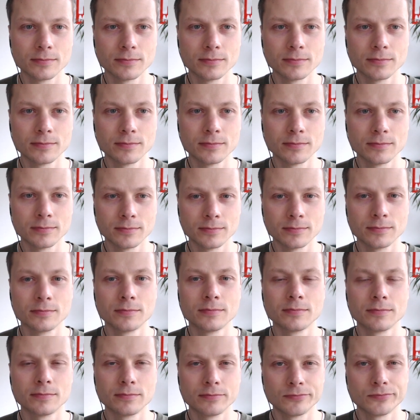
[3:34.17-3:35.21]

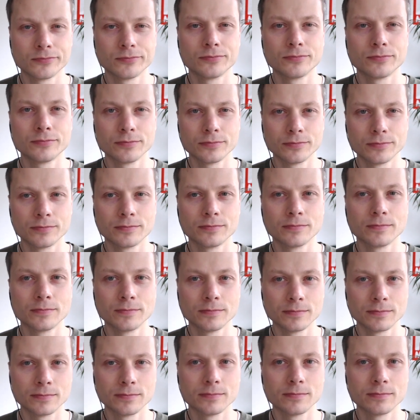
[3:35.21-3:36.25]

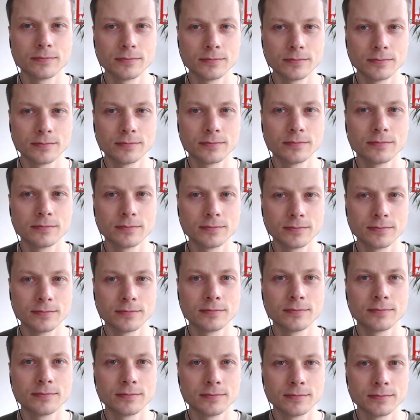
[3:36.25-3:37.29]

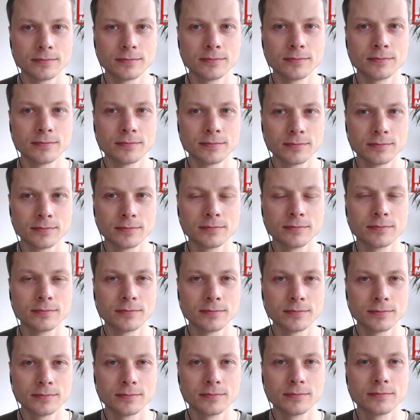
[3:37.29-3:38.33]

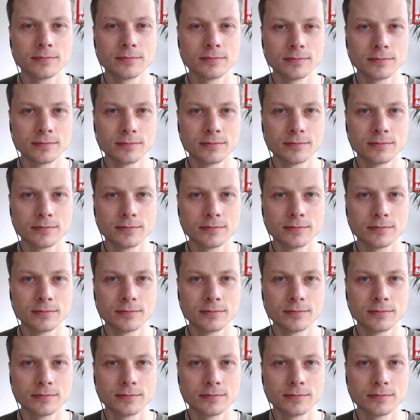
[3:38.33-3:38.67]
(silent)